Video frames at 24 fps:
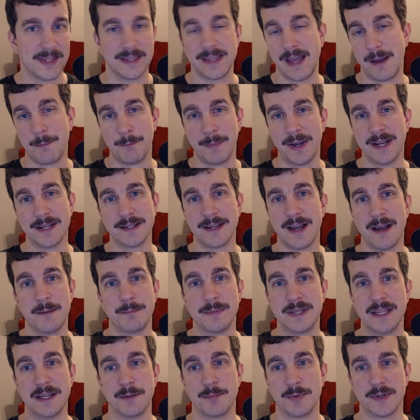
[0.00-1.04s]
That might
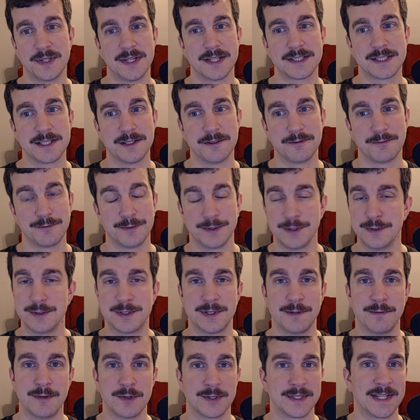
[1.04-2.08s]
not be a productive
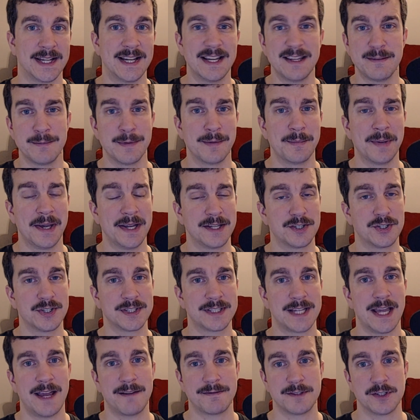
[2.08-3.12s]
use of your time. You might
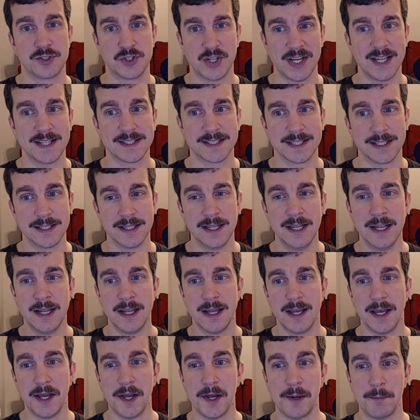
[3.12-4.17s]
just have to chance it,
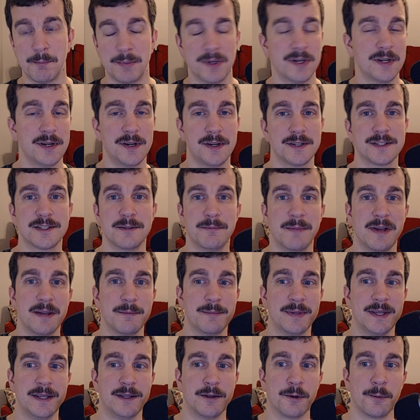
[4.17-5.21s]
but it also
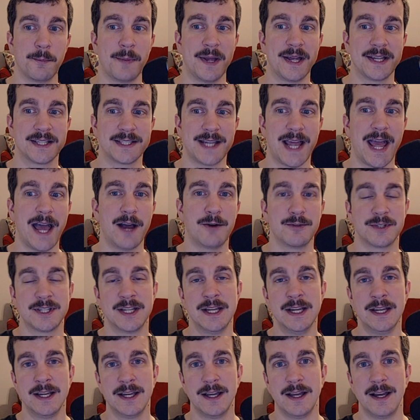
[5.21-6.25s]
might be your best out.